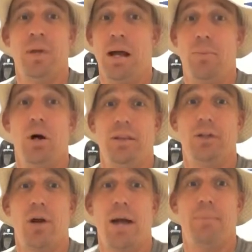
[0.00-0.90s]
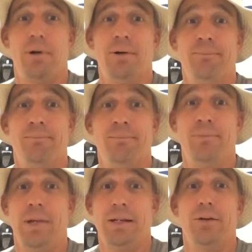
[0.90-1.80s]
I'm on the crapper,
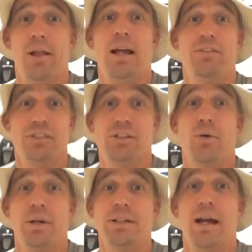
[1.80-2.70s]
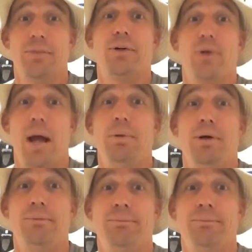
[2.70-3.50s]
and your life is going down the crapper